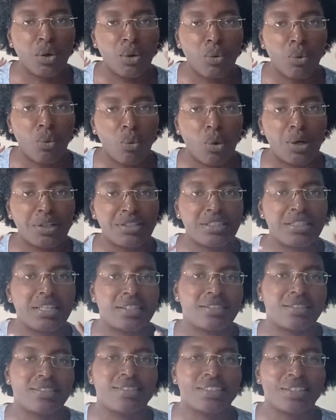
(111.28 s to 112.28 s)
what's
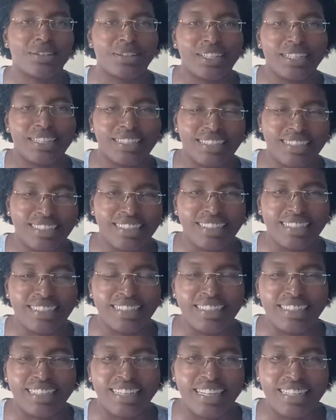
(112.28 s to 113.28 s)
necessary?
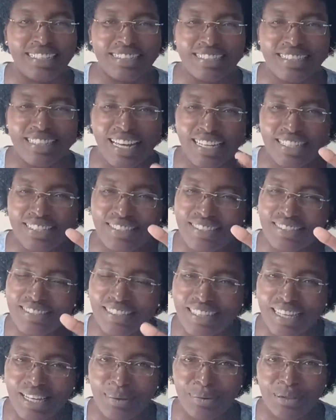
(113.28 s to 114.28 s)
It's not just the
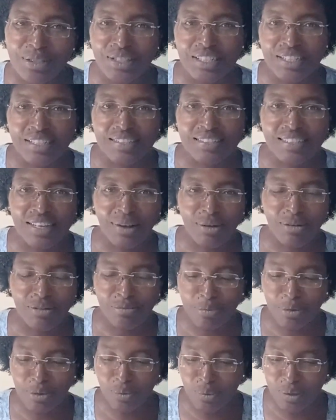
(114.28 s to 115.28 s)
language itself,
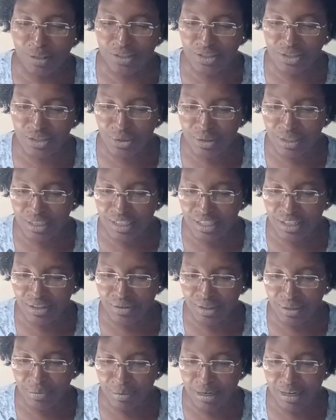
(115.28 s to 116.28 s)
but what's noted here
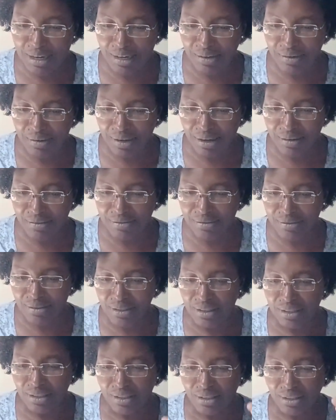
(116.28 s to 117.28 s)
in the paragraph.
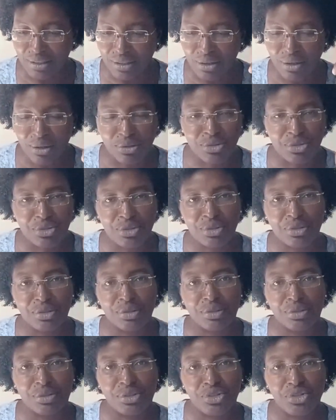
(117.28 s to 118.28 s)

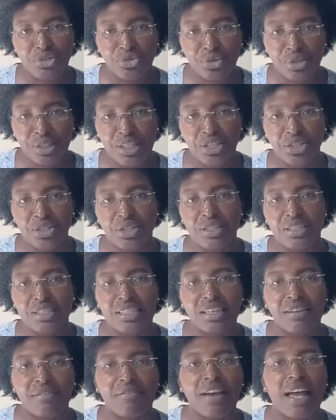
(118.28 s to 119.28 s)
Culture, traditions,
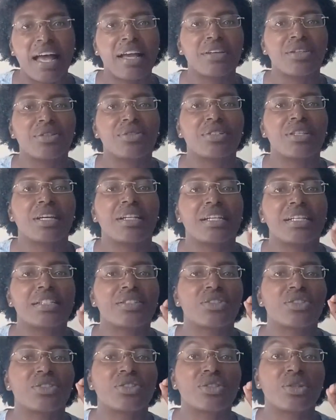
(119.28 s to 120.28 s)
and values that is
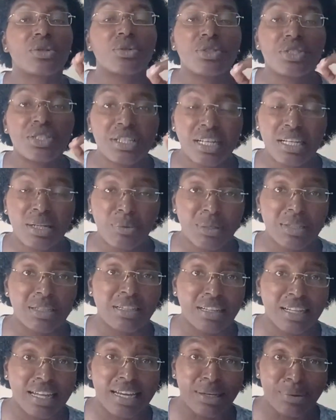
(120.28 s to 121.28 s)
associated with
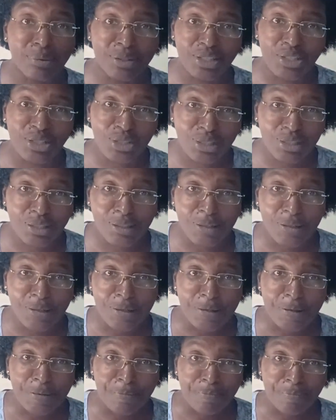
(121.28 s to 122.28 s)
the language.
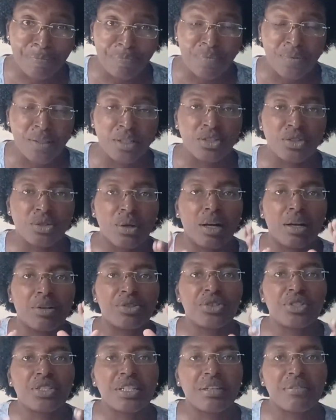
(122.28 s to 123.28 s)
So I'll
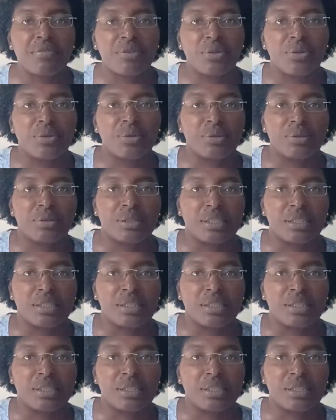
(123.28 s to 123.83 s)
just give you